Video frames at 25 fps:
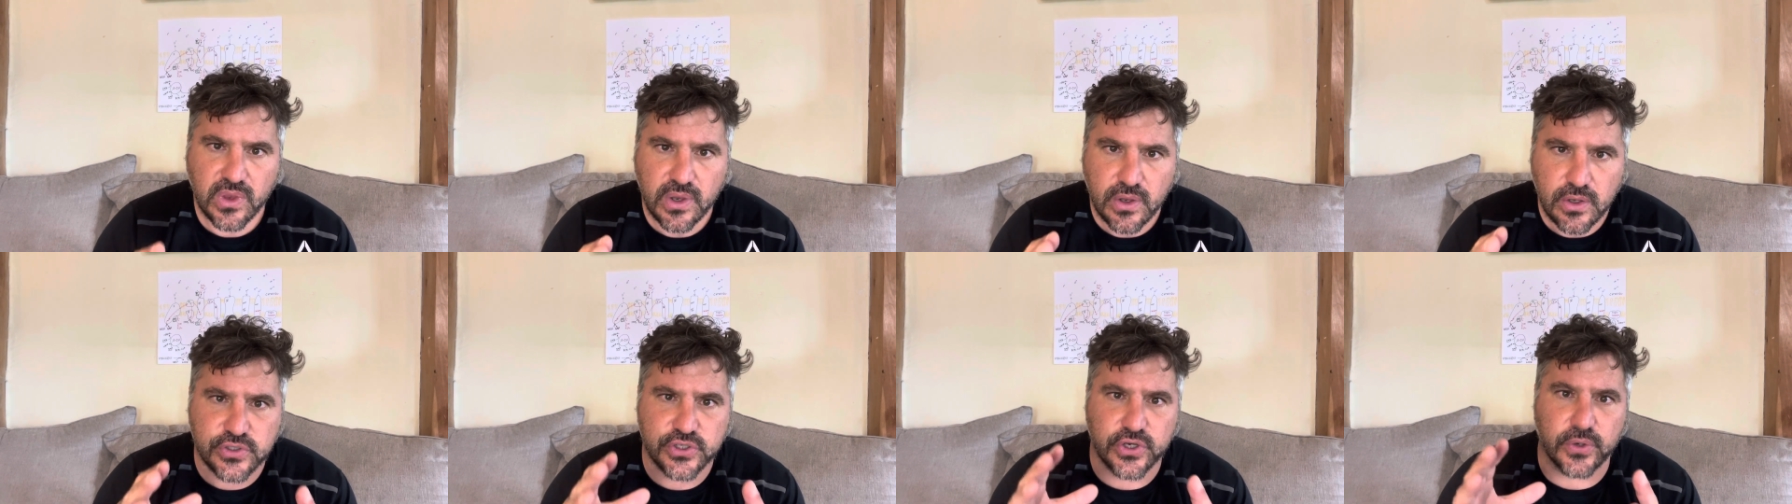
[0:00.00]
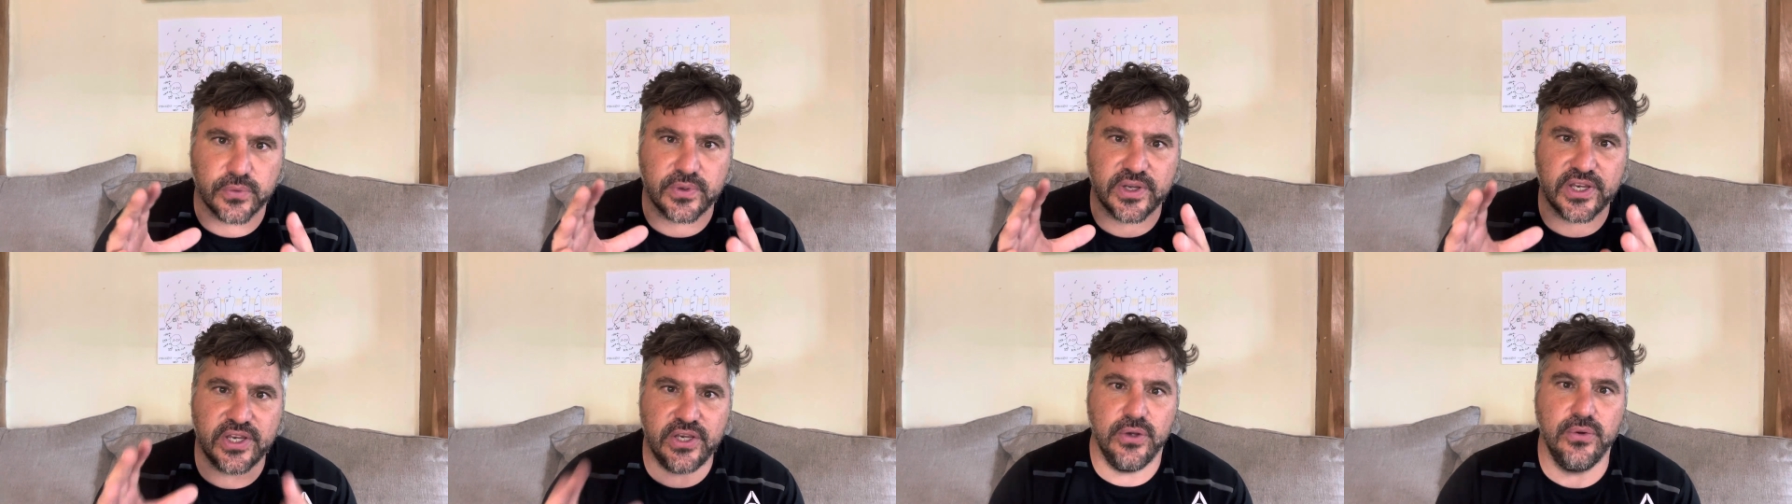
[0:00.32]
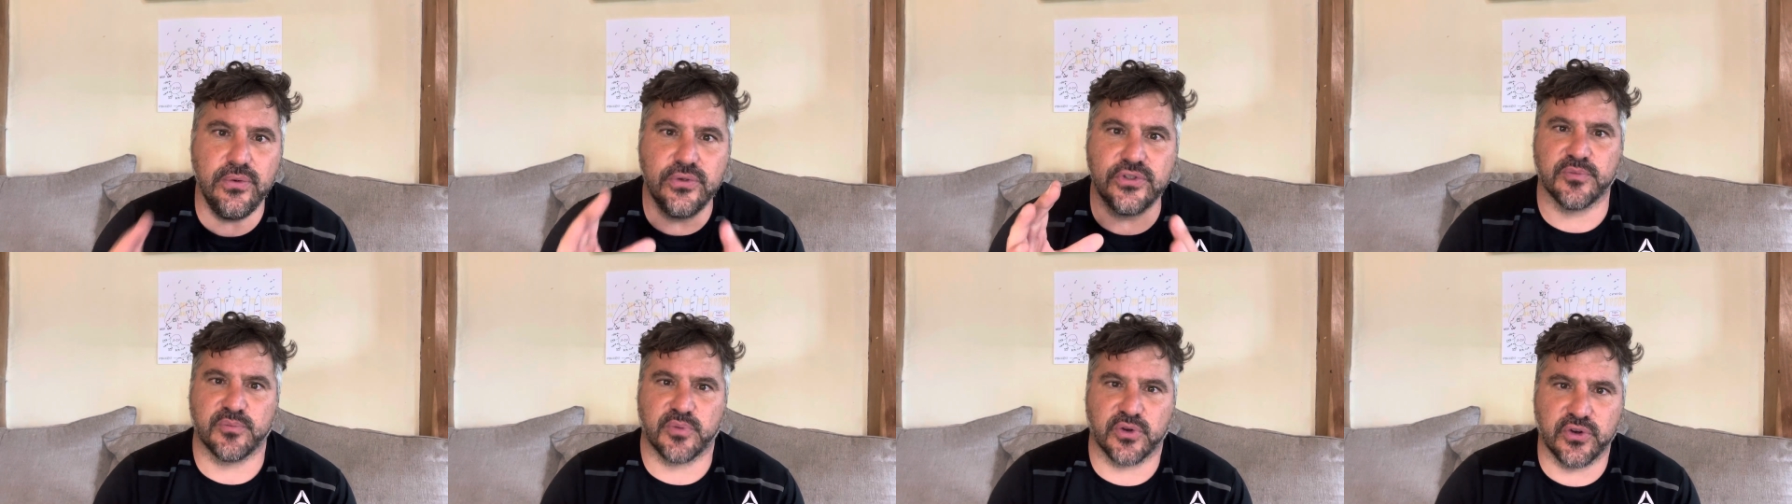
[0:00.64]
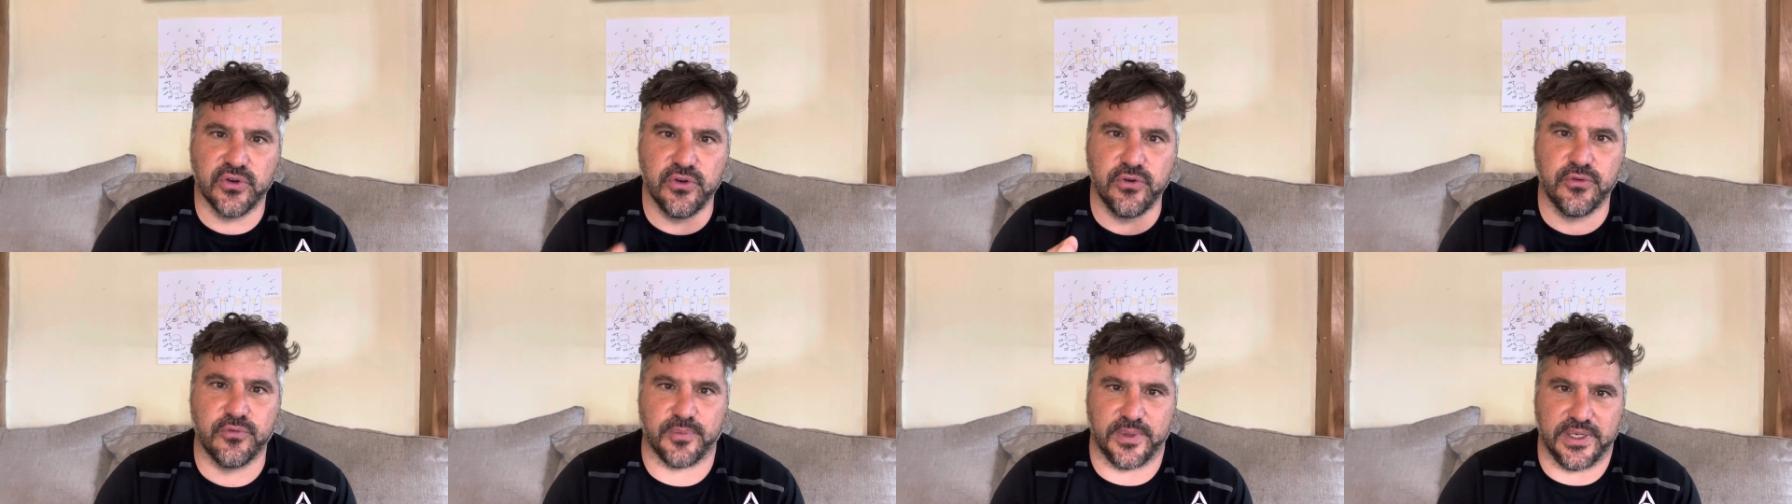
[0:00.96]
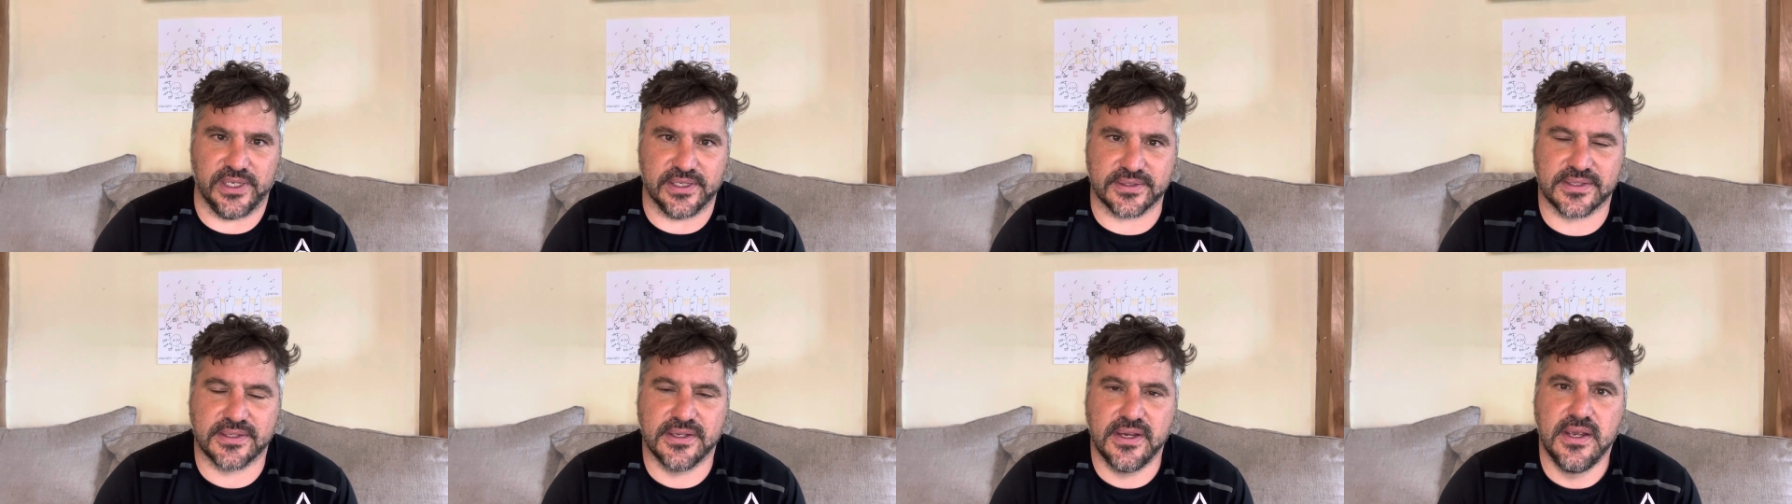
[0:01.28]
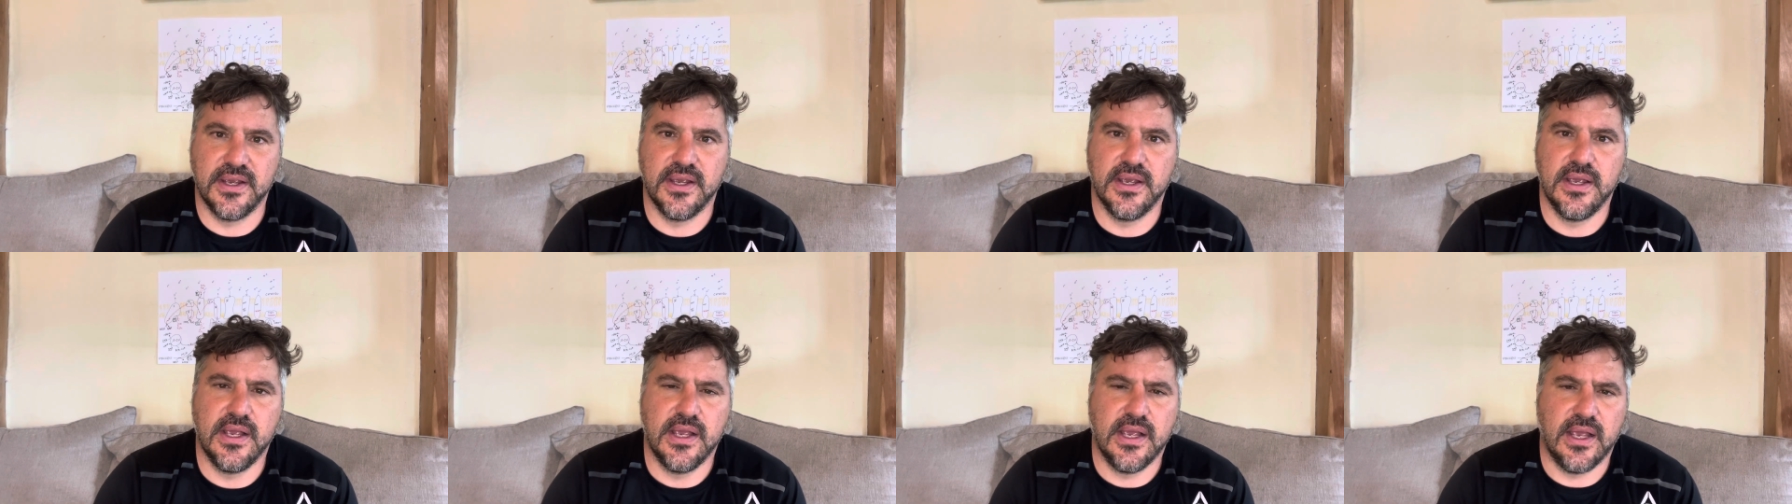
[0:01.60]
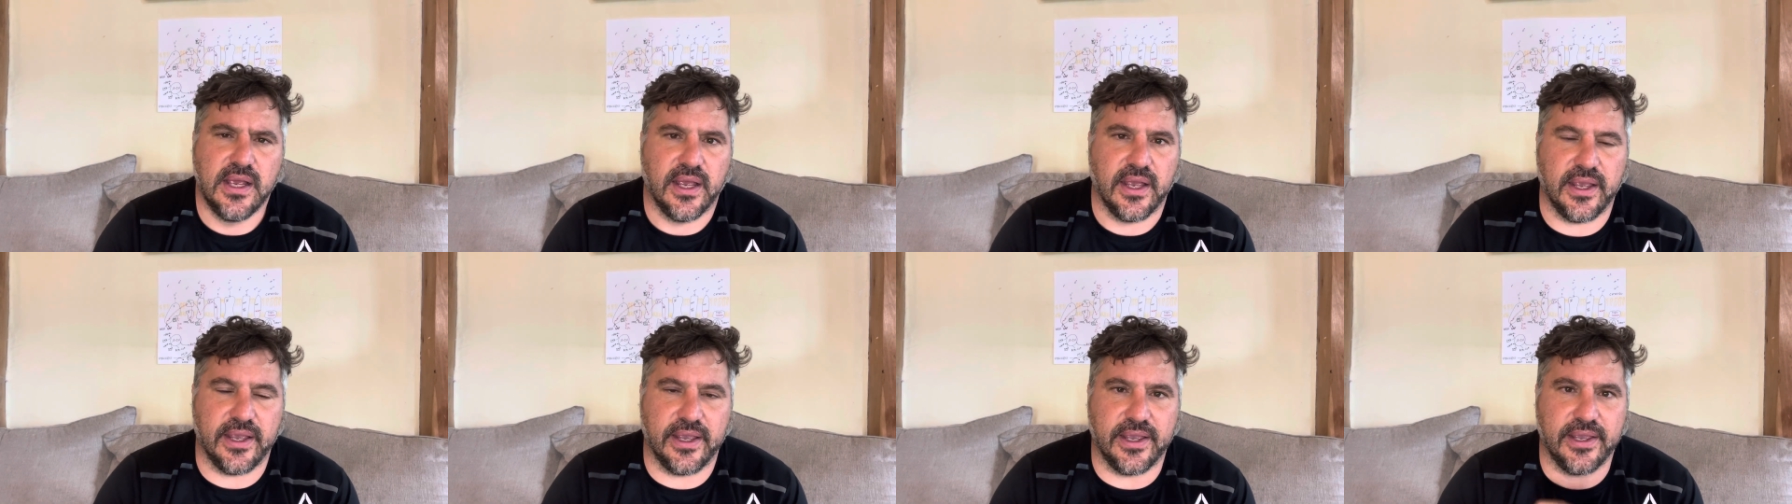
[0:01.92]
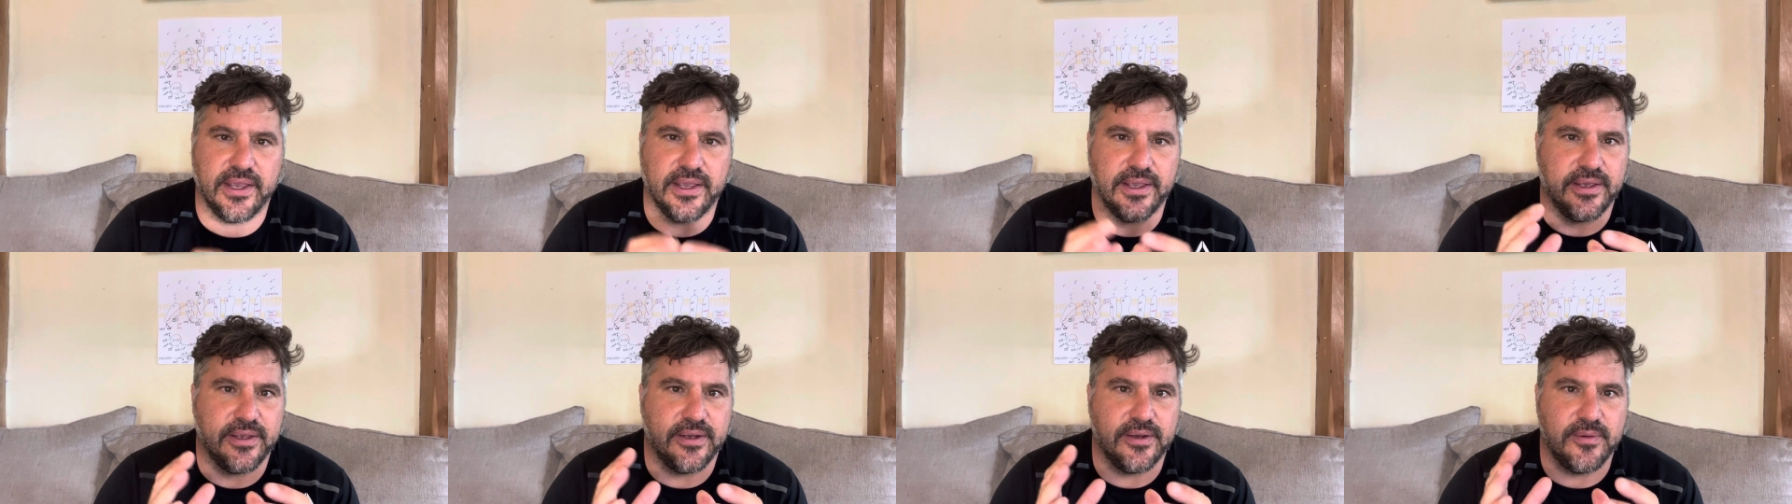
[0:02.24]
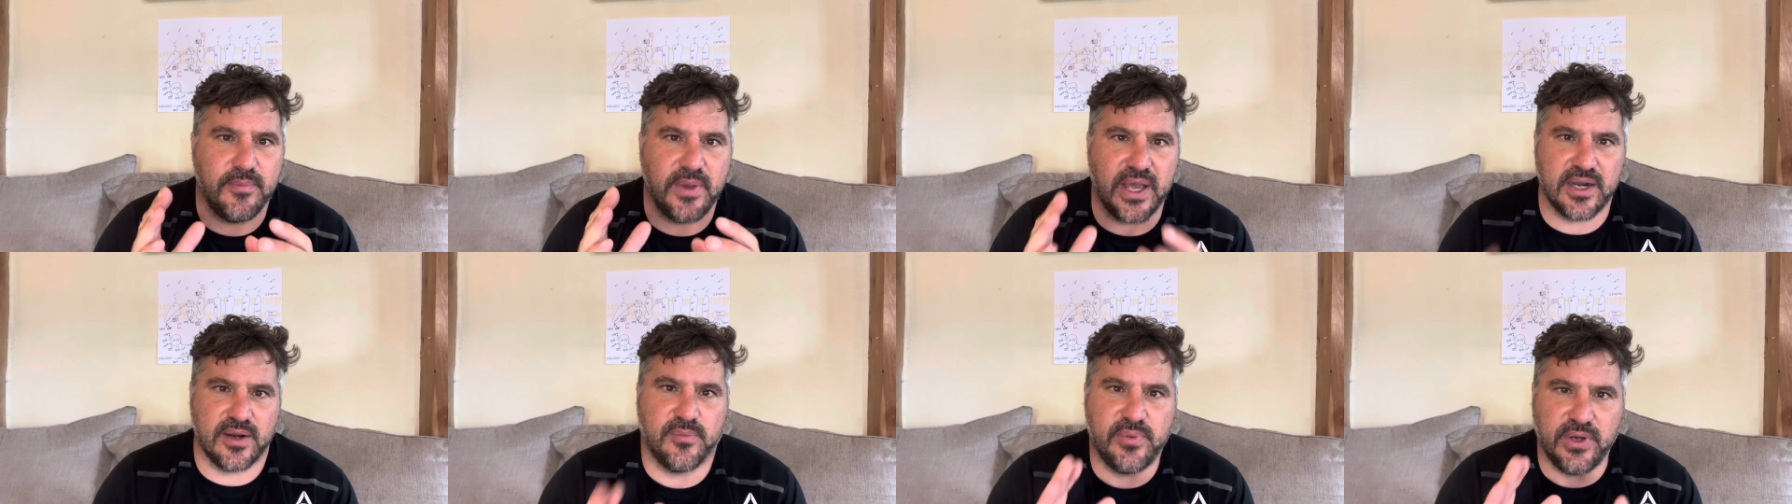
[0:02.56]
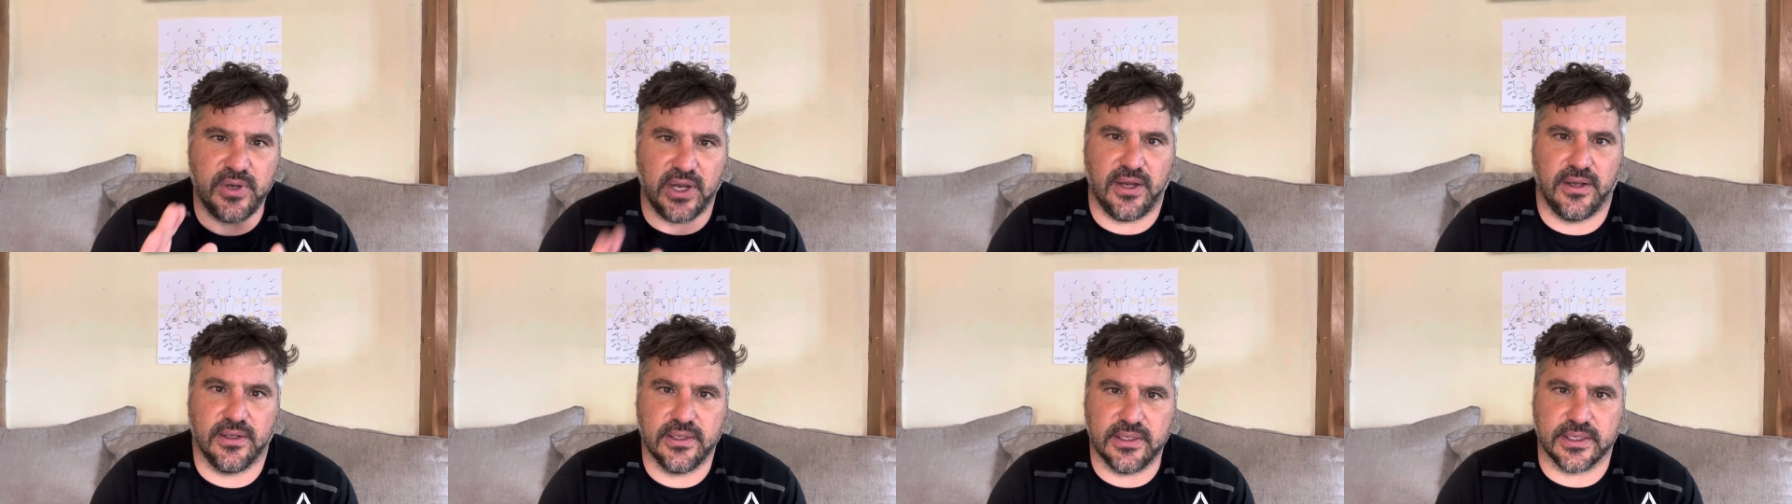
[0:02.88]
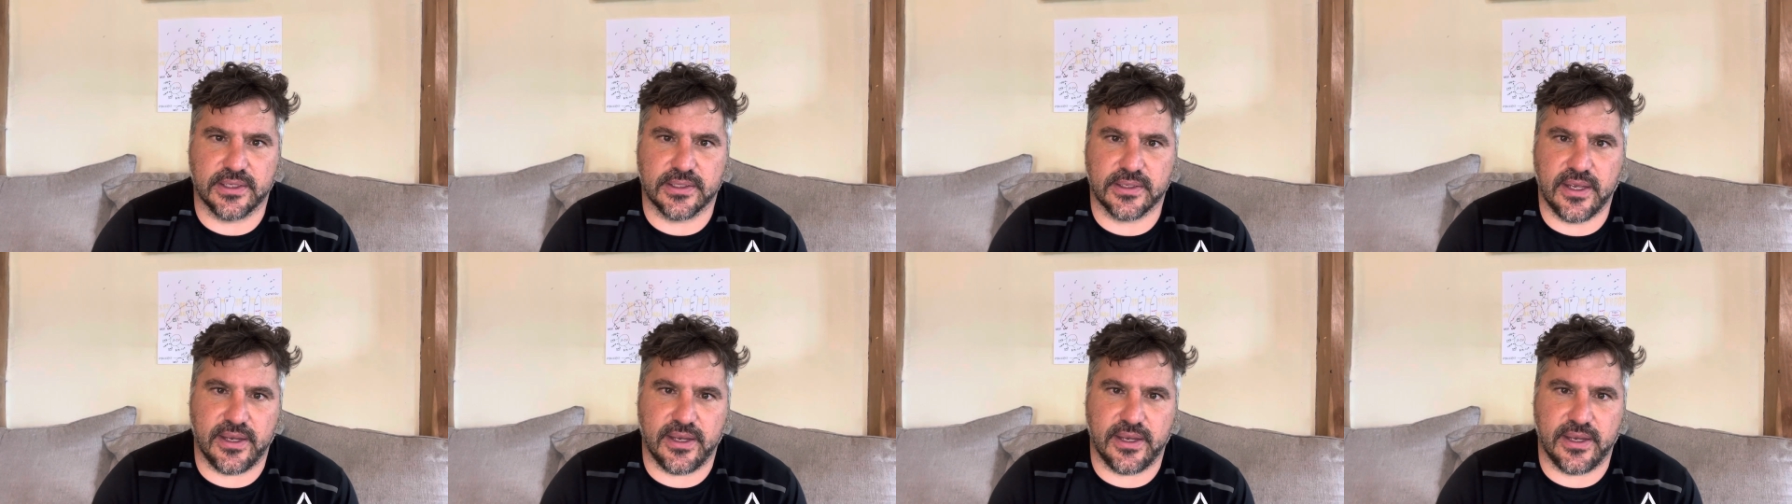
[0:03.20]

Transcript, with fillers: show huge improvements in metabolic,